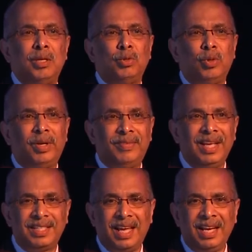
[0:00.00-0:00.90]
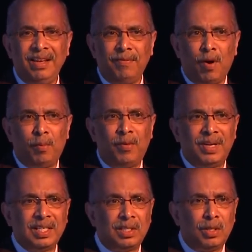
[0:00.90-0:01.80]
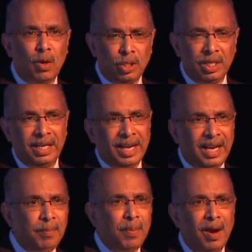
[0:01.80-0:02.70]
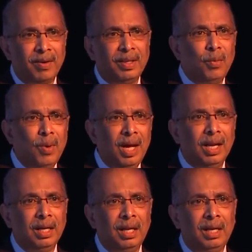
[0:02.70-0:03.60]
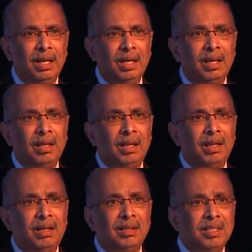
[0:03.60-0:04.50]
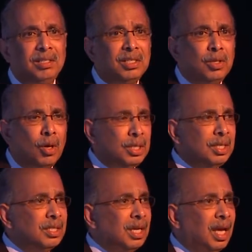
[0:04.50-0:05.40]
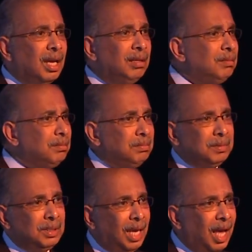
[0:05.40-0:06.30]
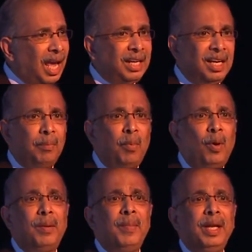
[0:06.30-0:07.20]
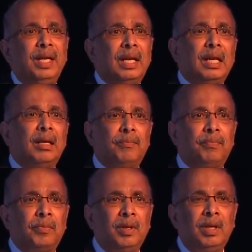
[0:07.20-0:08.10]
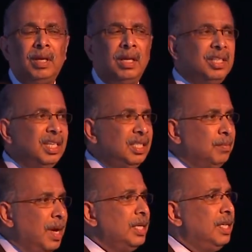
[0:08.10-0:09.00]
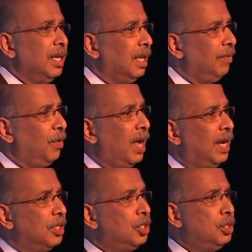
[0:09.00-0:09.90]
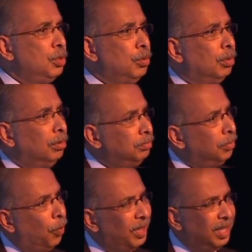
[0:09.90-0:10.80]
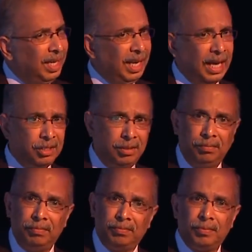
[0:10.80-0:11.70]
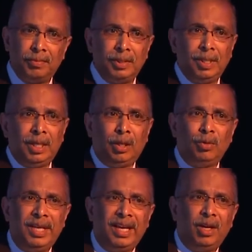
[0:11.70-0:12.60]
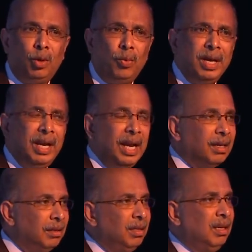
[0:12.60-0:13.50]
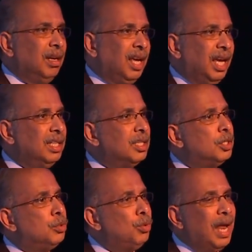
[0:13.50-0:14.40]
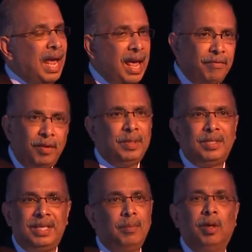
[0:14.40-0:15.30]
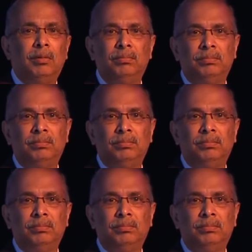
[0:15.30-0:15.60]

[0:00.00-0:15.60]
So if there's any form of distortion in any part of the world, these distortions are acted upon immediately. Just imagine if you had a stool with 3 legs. You take out one leg. Can the stool ever be stable?